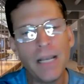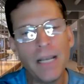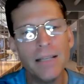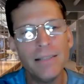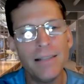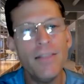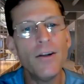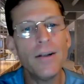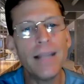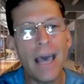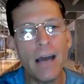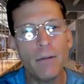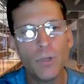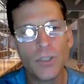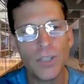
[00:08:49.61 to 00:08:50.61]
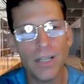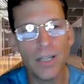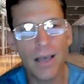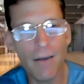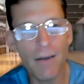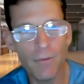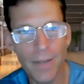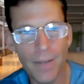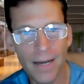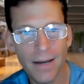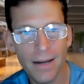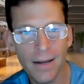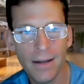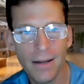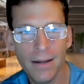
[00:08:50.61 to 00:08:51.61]
because then they're accountable to the government.
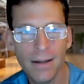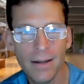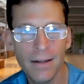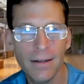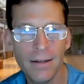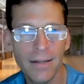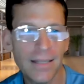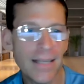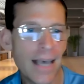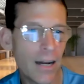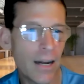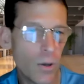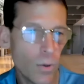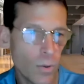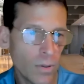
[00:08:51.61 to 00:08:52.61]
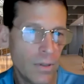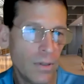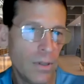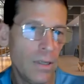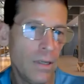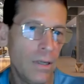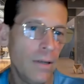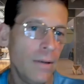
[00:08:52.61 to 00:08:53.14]
That's kind of cool.